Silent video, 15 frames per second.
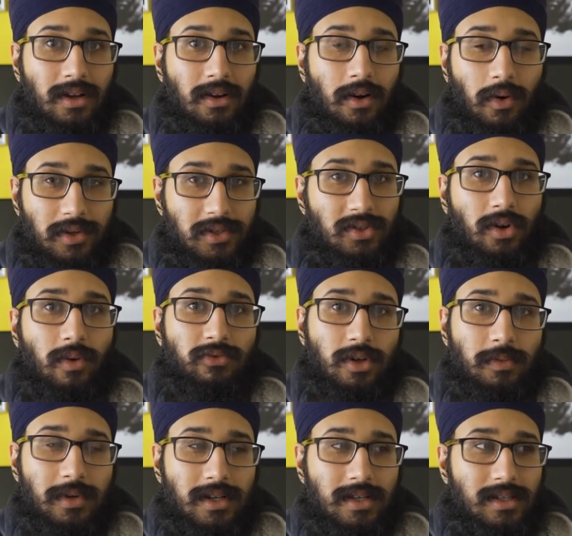all the
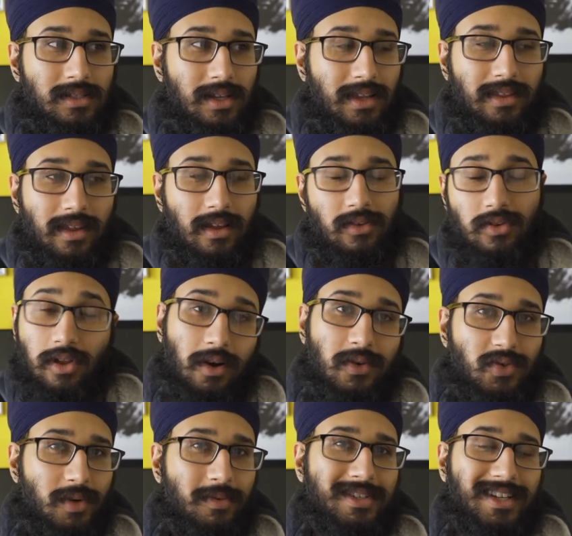stormtroopers and the clone
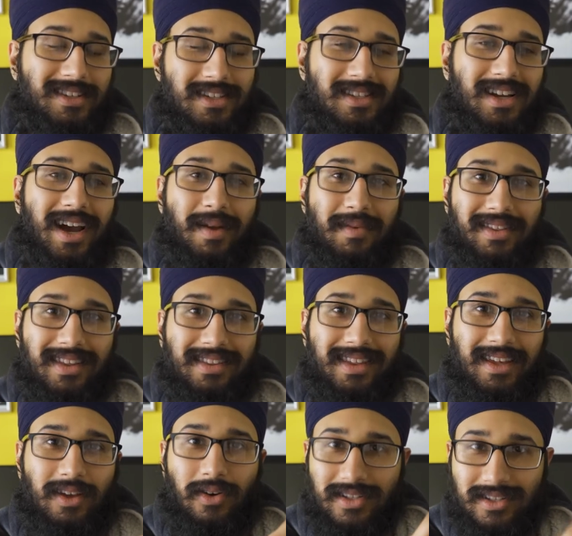troopers at the time, and then
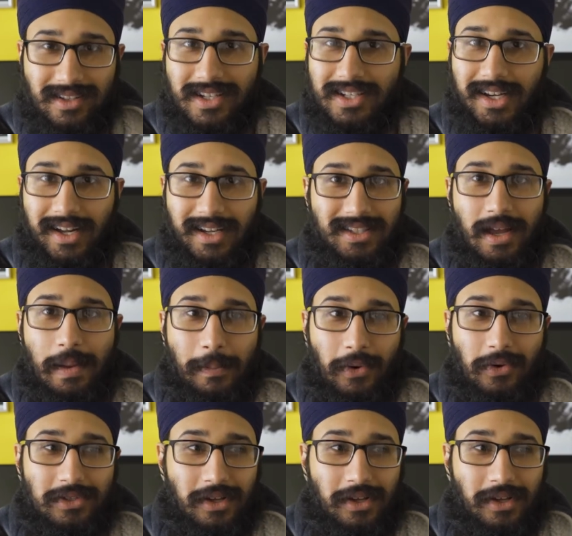they got into the Jedi Temple.